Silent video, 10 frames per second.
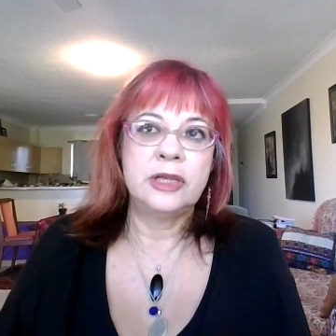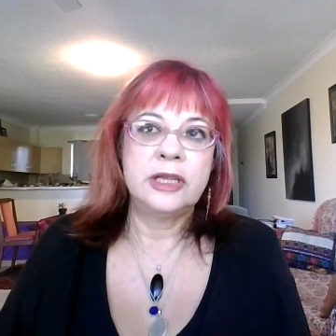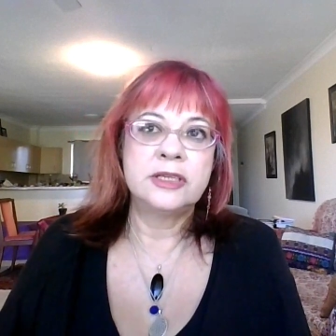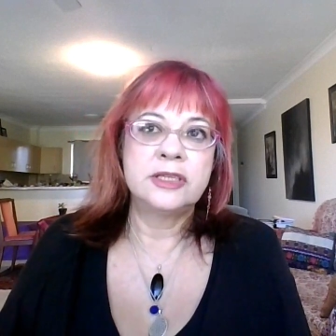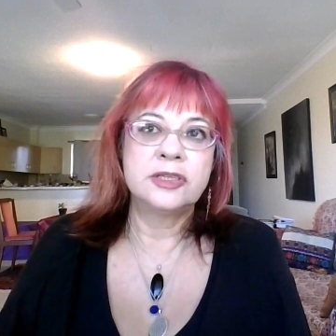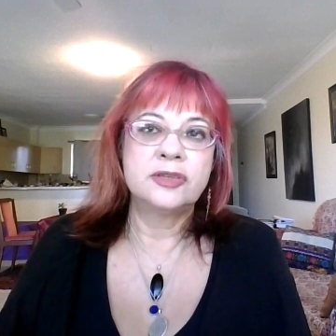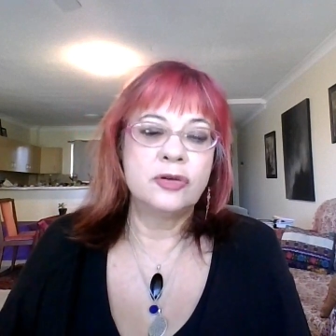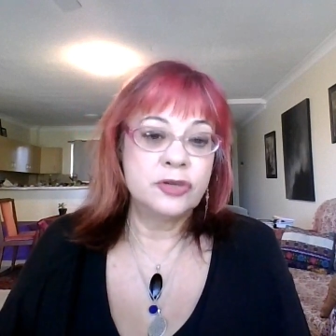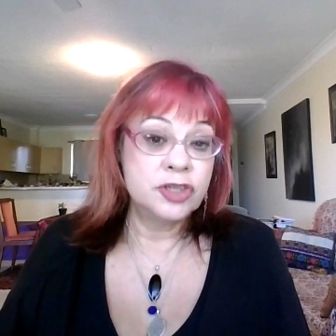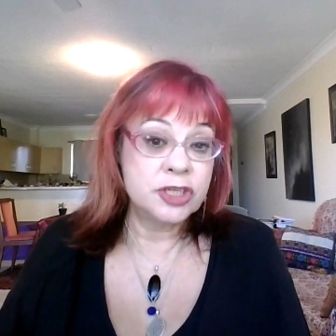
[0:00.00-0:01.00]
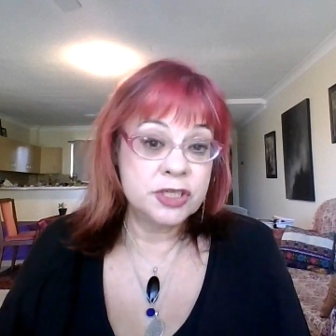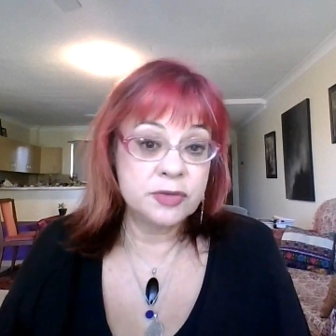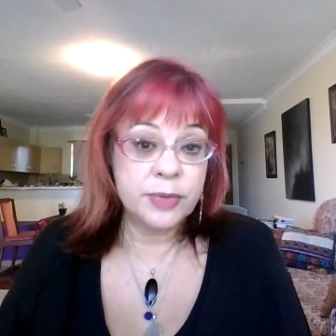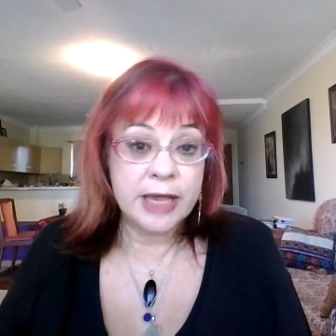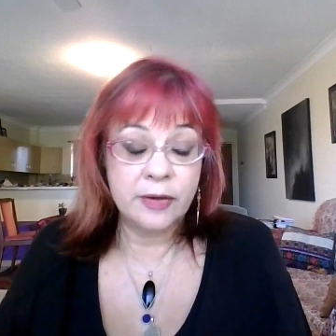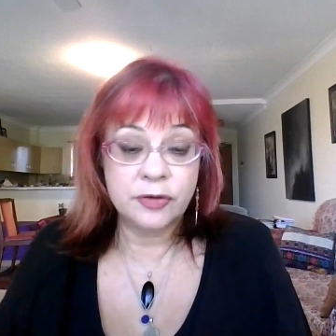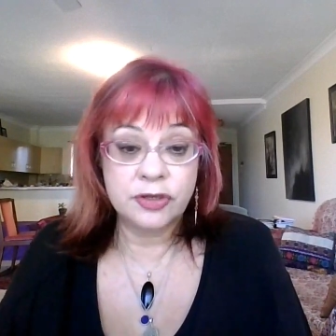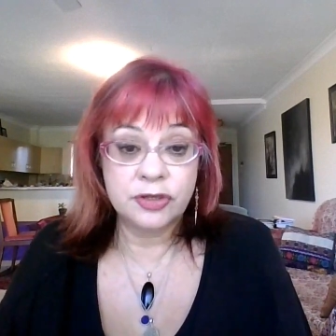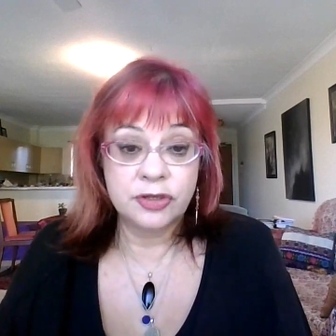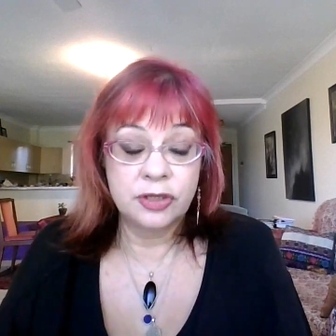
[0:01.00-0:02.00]
is not just
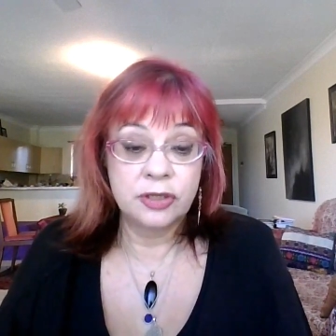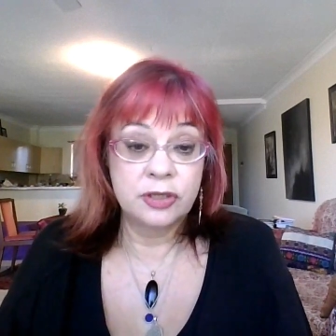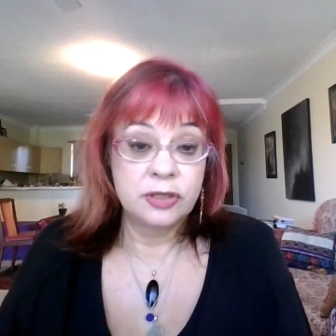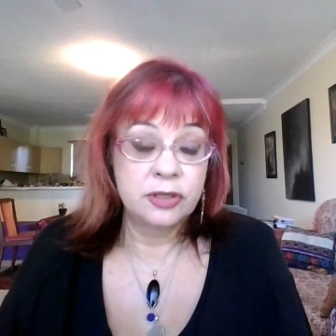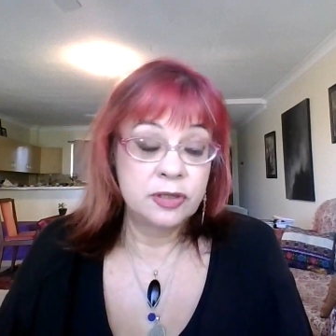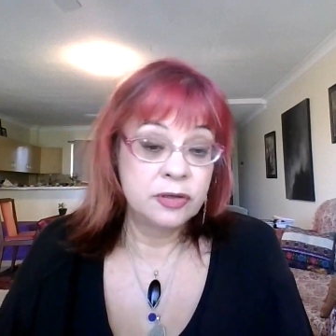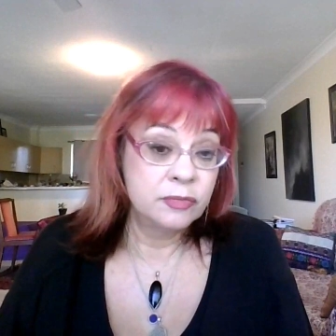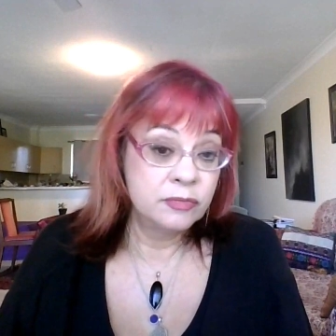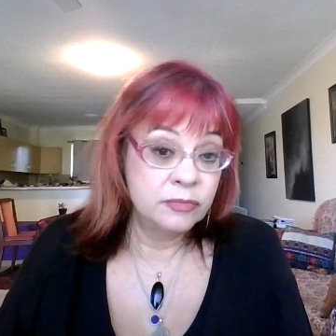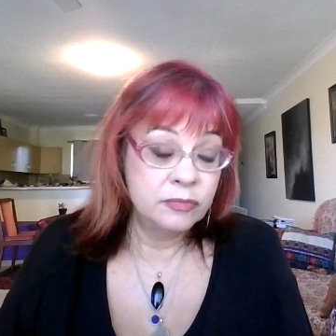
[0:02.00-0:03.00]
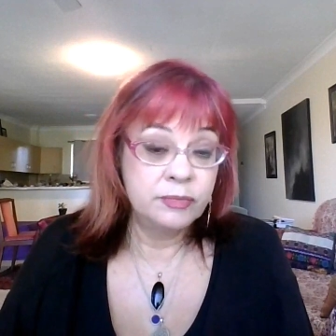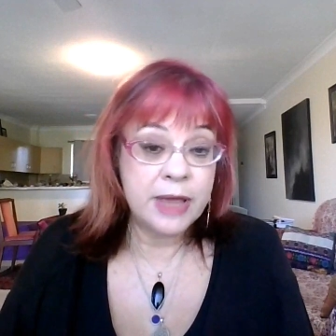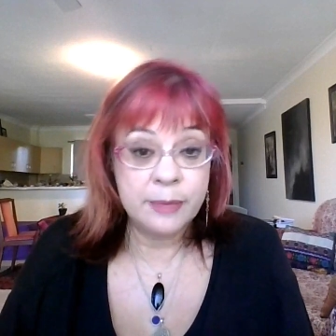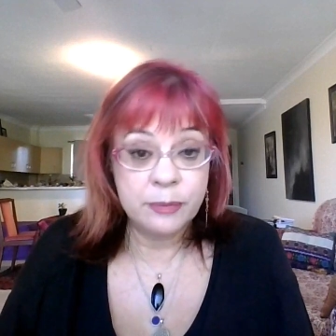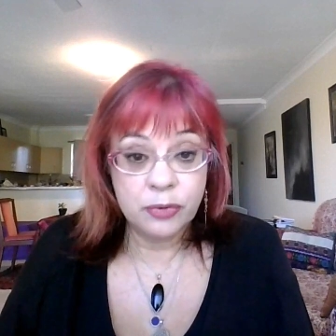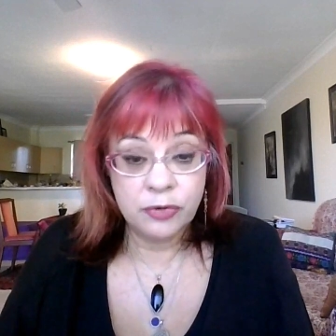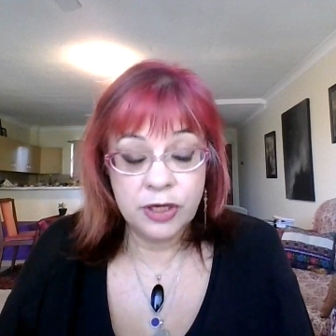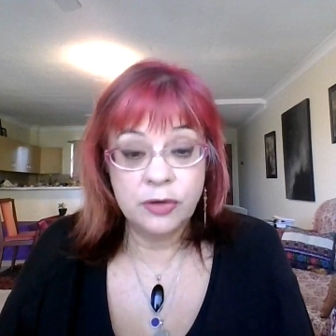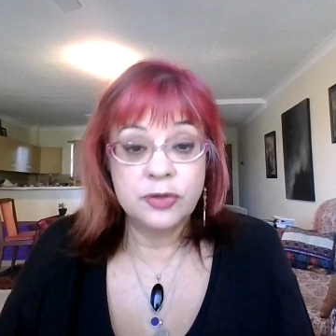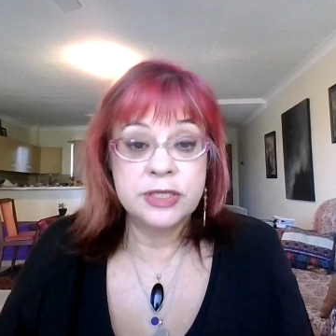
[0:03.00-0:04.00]
about
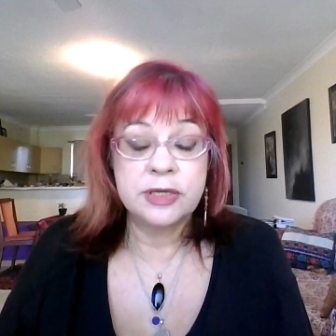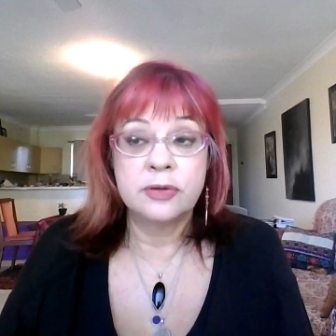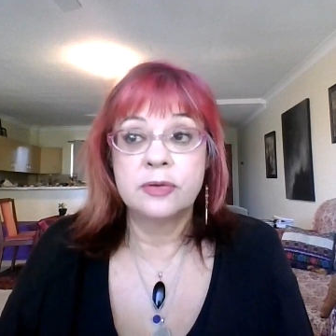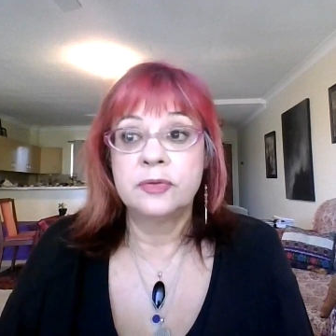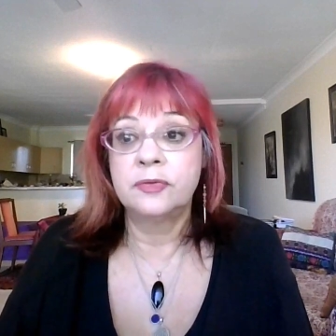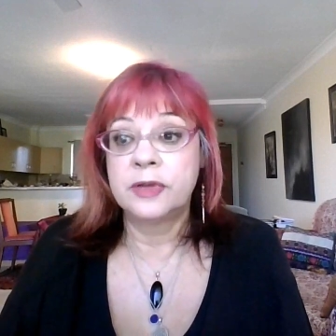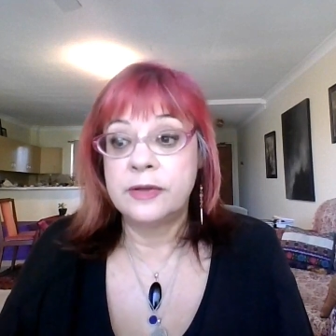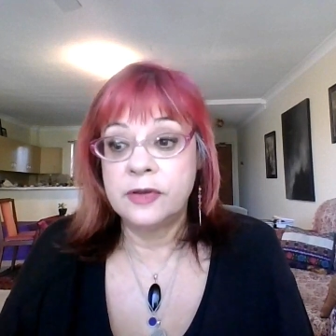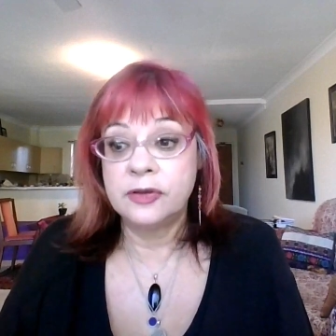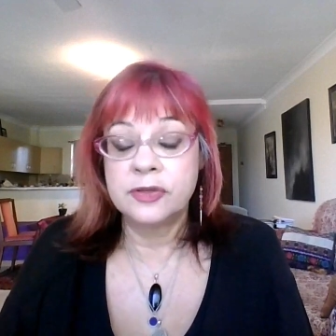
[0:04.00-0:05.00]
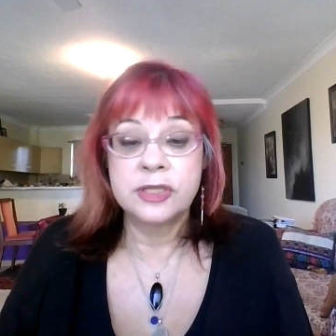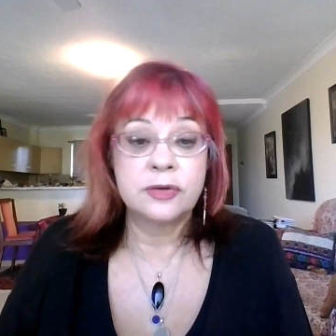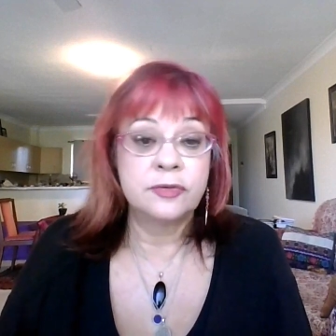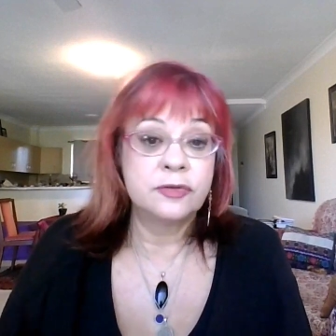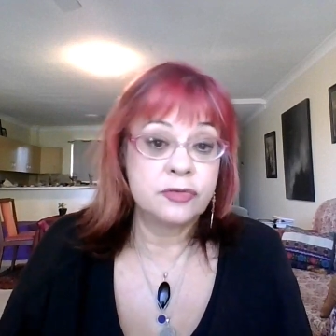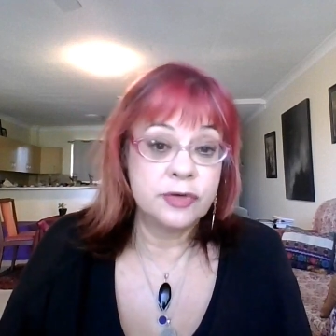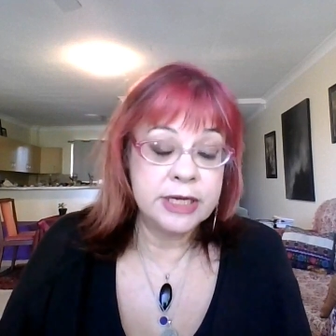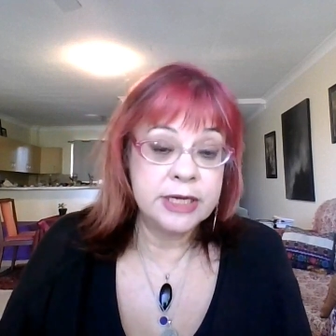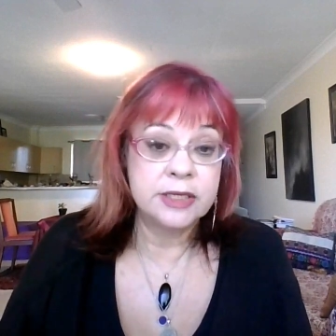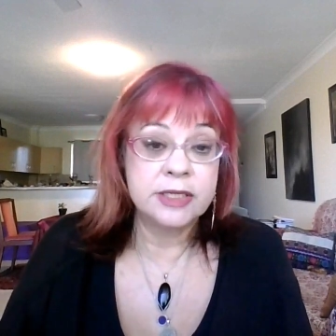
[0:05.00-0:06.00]
pampering yourself, giving yourself
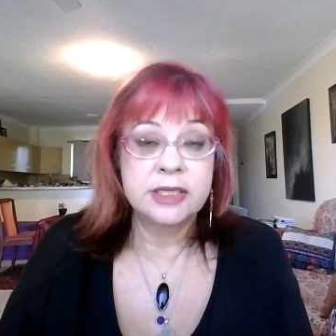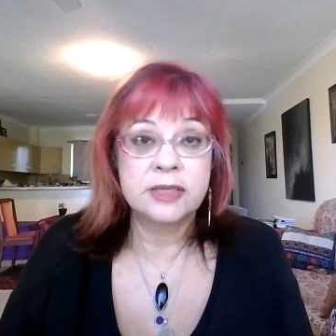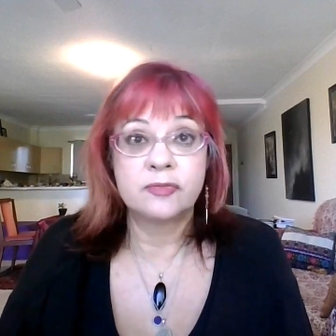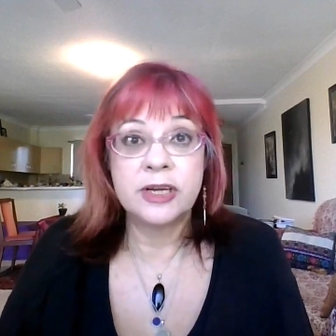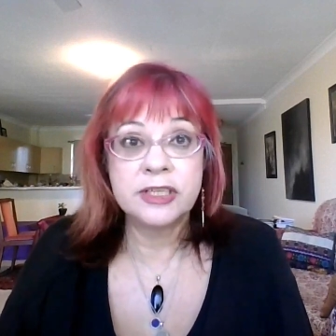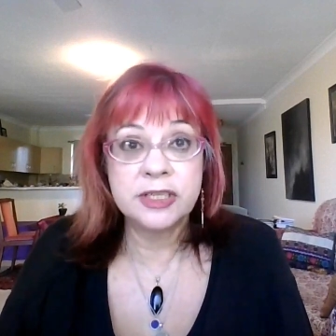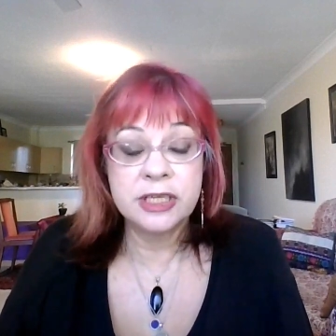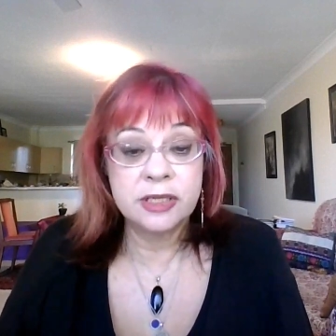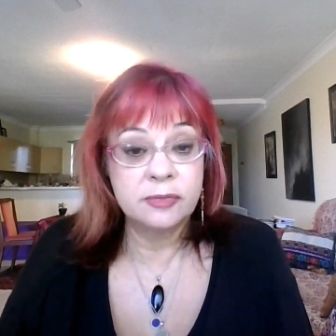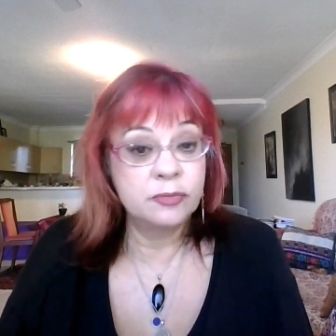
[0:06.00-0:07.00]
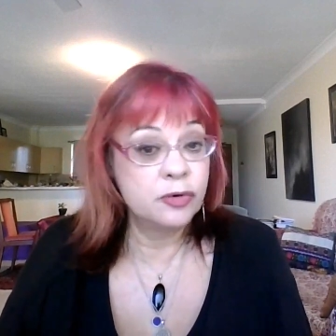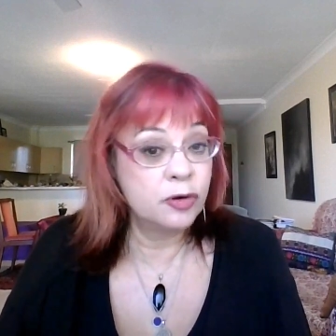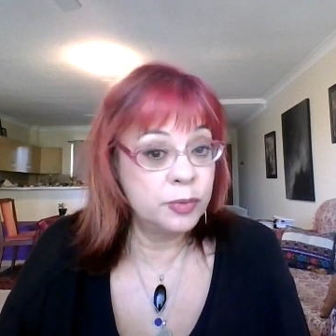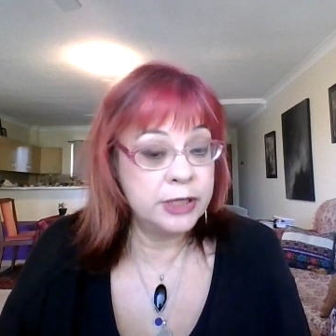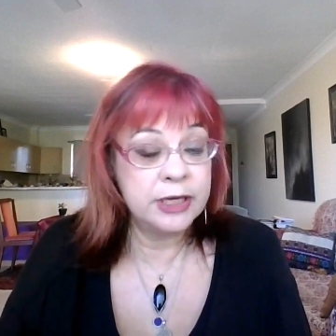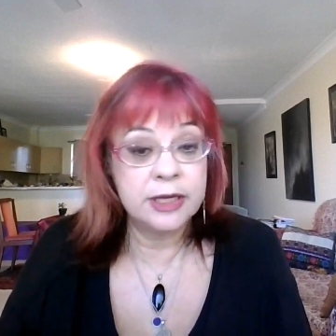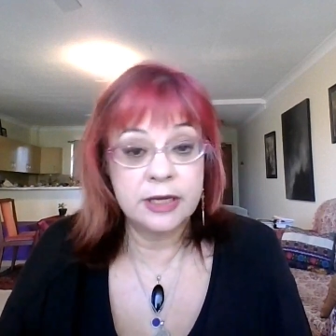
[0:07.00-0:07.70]
treats, resting properly,